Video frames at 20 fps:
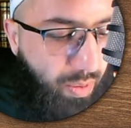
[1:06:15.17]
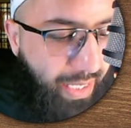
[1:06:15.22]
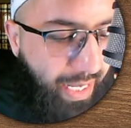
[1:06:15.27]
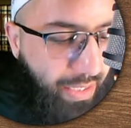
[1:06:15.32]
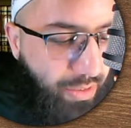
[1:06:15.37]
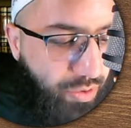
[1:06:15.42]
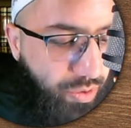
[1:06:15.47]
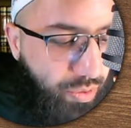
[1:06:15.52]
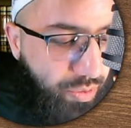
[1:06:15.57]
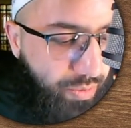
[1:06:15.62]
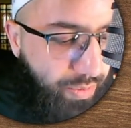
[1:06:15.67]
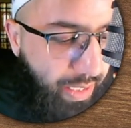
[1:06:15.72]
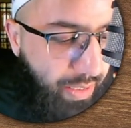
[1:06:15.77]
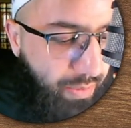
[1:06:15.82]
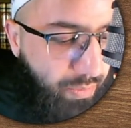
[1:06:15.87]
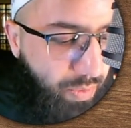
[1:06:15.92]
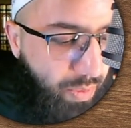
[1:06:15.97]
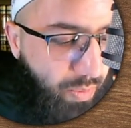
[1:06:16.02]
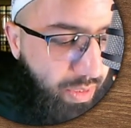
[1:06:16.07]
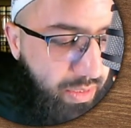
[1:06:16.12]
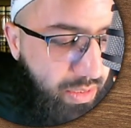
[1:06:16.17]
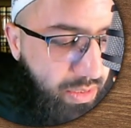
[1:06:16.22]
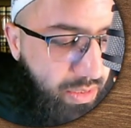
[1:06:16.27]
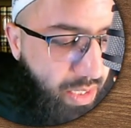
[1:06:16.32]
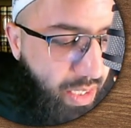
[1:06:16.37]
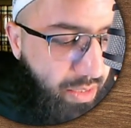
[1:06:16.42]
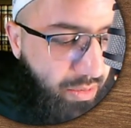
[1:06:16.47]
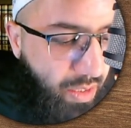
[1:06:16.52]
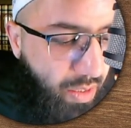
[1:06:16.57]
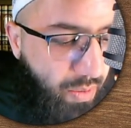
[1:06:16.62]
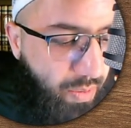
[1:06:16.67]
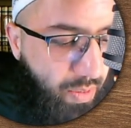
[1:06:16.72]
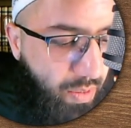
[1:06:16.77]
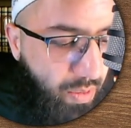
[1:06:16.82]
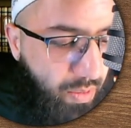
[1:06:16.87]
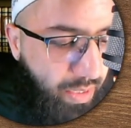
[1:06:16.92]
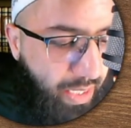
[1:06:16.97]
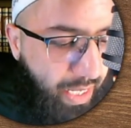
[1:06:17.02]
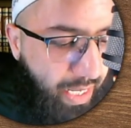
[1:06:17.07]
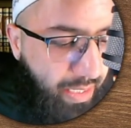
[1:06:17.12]
teacher programs,
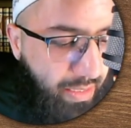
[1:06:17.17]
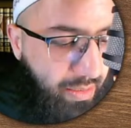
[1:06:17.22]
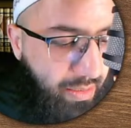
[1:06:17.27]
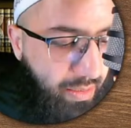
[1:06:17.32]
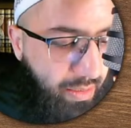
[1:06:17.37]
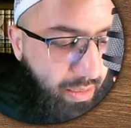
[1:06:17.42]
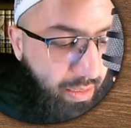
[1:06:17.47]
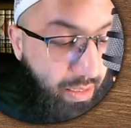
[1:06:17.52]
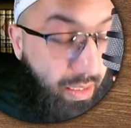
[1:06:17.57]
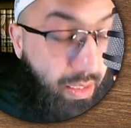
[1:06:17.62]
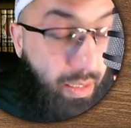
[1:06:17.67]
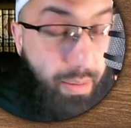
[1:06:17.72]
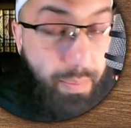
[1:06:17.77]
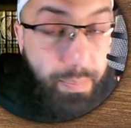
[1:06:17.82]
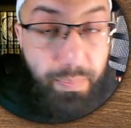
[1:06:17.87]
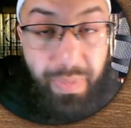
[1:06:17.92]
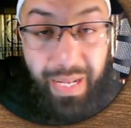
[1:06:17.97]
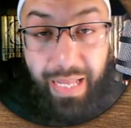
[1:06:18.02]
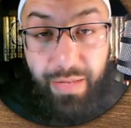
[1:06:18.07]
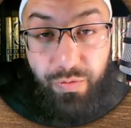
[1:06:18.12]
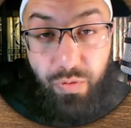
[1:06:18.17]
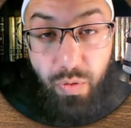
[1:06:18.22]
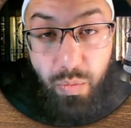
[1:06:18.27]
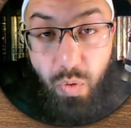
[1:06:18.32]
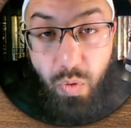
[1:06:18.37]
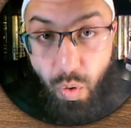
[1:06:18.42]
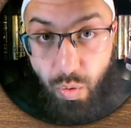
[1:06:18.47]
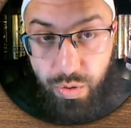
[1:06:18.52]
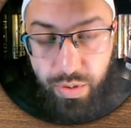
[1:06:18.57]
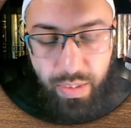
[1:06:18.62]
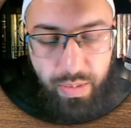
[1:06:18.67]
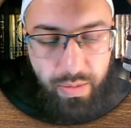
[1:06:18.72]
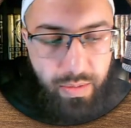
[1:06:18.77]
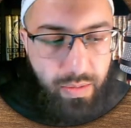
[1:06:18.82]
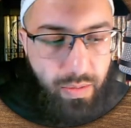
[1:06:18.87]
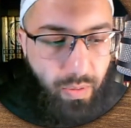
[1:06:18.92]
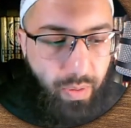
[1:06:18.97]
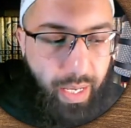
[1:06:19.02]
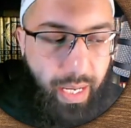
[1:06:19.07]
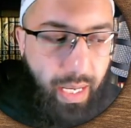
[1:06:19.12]
a program which will take
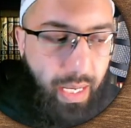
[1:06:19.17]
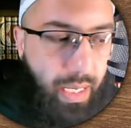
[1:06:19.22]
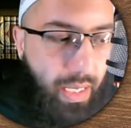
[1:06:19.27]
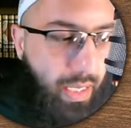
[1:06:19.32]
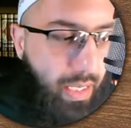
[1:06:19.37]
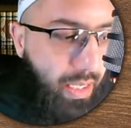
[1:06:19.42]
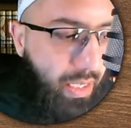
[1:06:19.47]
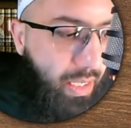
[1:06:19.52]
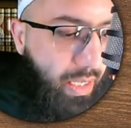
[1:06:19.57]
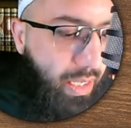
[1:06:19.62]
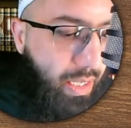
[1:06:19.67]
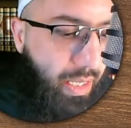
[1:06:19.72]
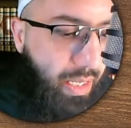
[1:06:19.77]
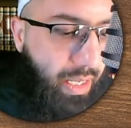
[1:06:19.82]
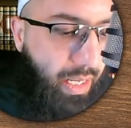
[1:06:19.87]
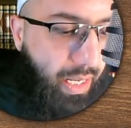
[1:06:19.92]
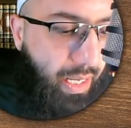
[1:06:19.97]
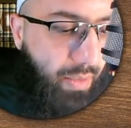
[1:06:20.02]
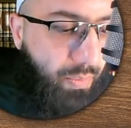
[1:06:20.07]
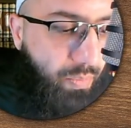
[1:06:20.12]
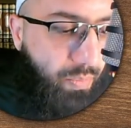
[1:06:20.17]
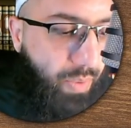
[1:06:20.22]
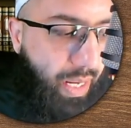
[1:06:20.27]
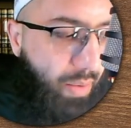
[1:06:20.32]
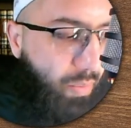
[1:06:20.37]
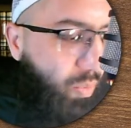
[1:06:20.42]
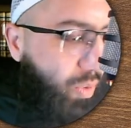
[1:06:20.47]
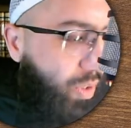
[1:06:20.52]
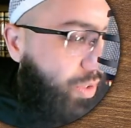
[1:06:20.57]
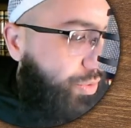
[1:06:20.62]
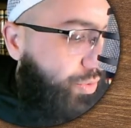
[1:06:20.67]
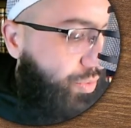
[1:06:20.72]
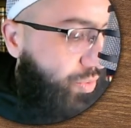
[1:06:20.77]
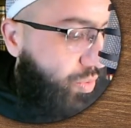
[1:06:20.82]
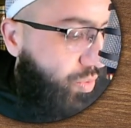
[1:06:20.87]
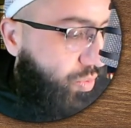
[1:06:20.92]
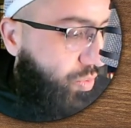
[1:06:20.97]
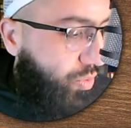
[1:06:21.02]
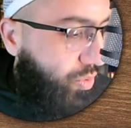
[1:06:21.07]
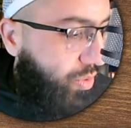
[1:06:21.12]
you from novel
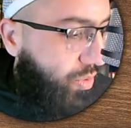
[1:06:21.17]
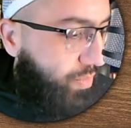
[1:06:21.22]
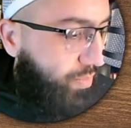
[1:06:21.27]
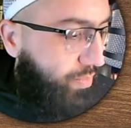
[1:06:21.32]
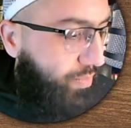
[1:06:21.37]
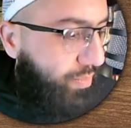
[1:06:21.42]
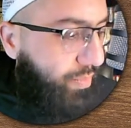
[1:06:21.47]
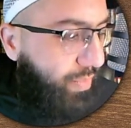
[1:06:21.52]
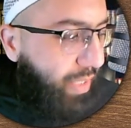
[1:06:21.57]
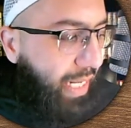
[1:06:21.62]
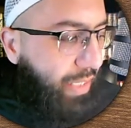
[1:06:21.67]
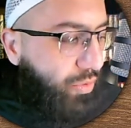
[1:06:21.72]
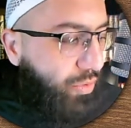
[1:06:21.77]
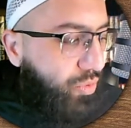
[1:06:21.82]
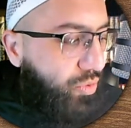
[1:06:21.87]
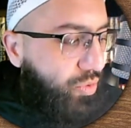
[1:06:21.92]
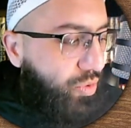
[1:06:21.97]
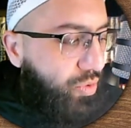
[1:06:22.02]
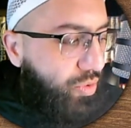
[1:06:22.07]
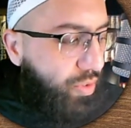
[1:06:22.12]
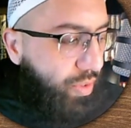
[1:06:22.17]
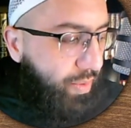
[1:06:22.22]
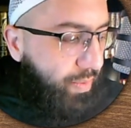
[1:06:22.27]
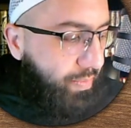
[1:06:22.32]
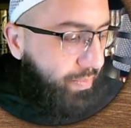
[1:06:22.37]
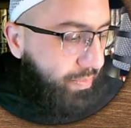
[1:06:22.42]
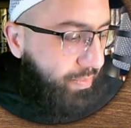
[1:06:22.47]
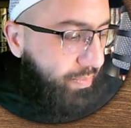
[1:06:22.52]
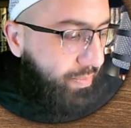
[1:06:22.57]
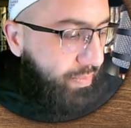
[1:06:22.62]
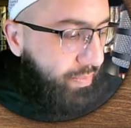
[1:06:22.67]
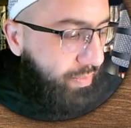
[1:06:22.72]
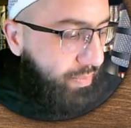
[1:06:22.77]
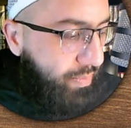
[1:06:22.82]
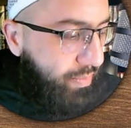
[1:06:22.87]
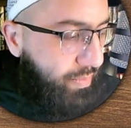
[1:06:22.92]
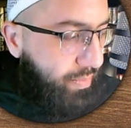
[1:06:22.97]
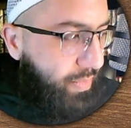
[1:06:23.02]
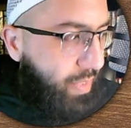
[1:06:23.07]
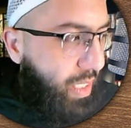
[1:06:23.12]
to expert level
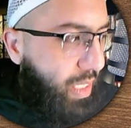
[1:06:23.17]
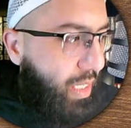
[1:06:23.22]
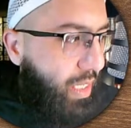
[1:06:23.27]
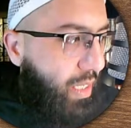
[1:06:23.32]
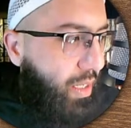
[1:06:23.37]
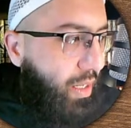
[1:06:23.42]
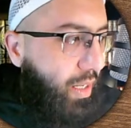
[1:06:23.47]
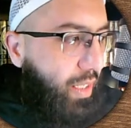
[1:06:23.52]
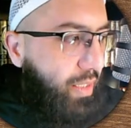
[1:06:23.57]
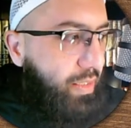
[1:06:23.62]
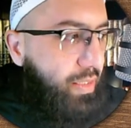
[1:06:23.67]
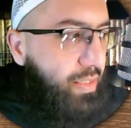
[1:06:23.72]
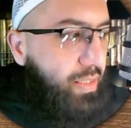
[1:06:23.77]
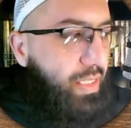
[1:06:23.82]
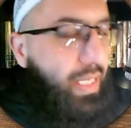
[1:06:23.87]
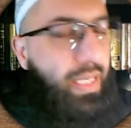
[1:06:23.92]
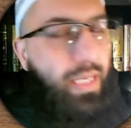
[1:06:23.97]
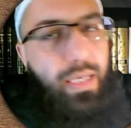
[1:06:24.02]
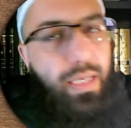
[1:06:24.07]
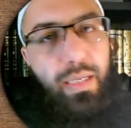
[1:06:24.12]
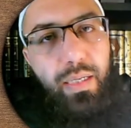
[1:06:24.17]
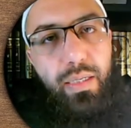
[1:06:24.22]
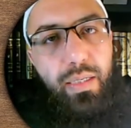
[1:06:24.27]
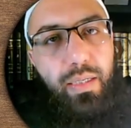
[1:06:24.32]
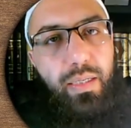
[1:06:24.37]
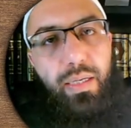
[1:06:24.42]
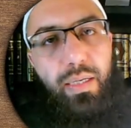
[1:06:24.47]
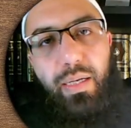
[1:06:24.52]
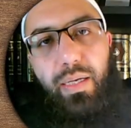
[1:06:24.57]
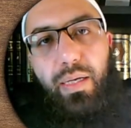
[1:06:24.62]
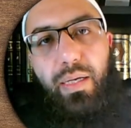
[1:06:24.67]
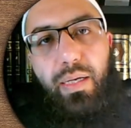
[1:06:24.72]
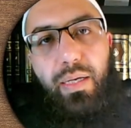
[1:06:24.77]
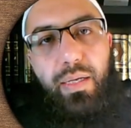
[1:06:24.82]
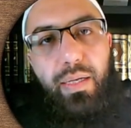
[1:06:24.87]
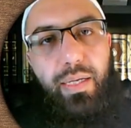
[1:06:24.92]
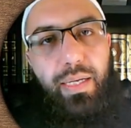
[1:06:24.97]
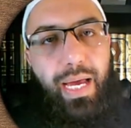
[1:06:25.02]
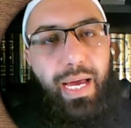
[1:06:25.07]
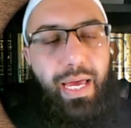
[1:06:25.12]
reading. And this 2 year, you
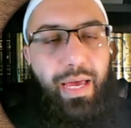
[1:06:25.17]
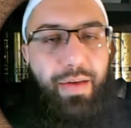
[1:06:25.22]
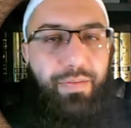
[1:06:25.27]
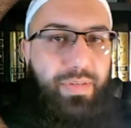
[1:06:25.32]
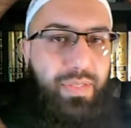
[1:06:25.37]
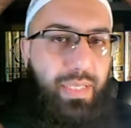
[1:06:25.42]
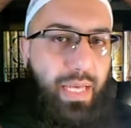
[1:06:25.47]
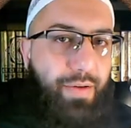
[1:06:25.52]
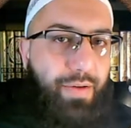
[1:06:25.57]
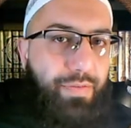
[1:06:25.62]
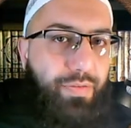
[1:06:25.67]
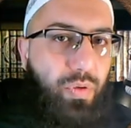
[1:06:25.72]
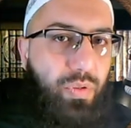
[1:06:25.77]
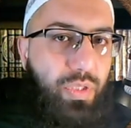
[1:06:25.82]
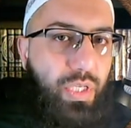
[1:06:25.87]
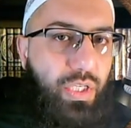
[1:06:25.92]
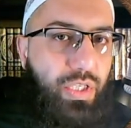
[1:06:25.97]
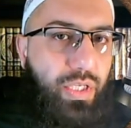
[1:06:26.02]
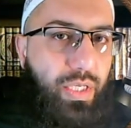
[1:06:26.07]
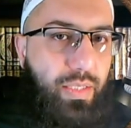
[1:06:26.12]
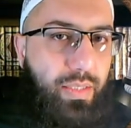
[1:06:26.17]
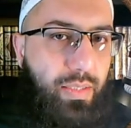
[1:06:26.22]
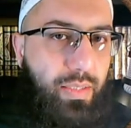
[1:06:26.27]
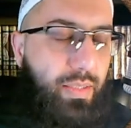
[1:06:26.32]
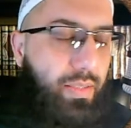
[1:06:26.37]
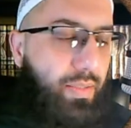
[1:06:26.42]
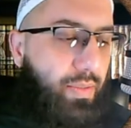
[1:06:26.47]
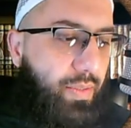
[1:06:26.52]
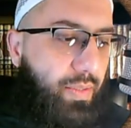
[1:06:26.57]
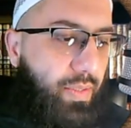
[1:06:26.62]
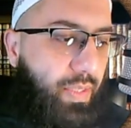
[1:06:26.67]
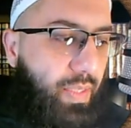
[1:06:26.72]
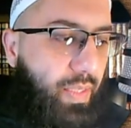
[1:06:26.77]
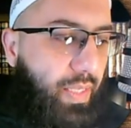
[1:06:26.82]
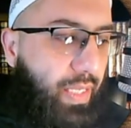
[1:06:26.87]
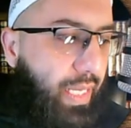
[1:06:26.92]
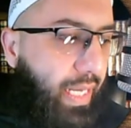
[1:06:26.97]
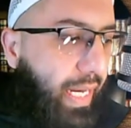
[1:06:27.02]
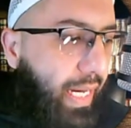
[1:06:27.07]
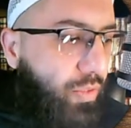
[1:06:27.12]
will read the whole Quran from the beginning until the
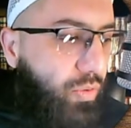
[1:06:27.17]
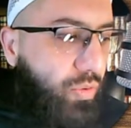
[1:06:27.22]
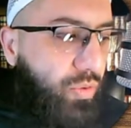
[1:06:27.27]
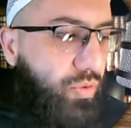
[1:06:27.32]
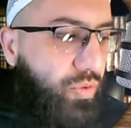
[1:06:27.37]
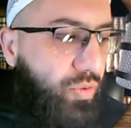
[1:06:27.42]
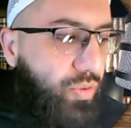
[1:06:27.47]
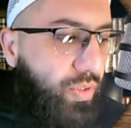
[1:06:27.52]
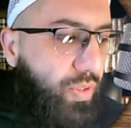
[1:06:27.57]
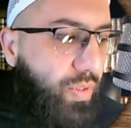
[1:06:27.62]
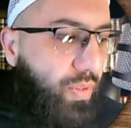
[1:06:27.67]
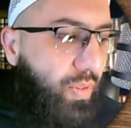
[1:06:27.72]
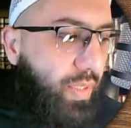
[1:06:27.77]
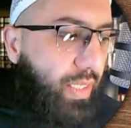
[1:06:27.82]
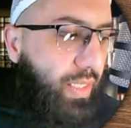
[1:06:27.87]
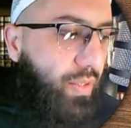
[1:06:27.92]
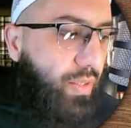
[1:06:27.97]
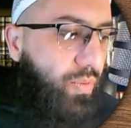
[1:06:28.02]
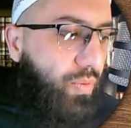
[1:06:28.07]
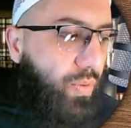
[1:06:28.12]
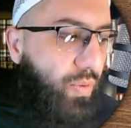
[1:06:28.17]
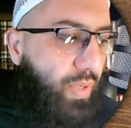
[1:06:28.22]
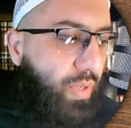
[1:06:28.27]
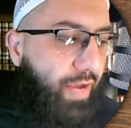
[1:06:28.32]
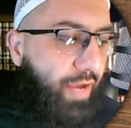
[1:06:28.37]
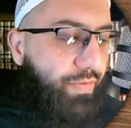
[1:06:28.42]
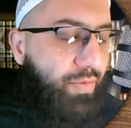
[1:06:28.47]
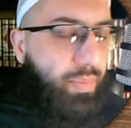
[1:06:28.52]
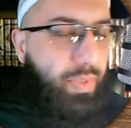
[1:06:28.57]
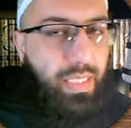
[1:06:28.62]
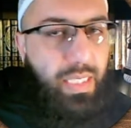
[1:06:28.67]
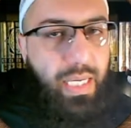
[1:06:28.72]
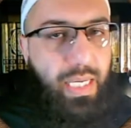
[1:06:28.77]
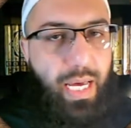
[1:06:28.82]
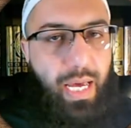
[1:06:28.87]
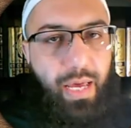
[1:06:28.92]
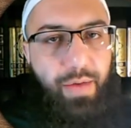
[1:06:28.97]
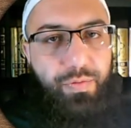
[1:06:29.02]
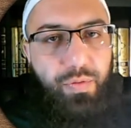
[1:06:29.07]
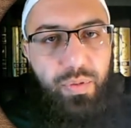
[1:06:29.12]
end, and you will be corrected. Every
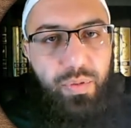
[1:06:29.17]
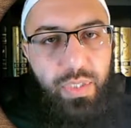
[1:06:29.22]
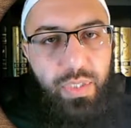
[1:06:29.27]
mistake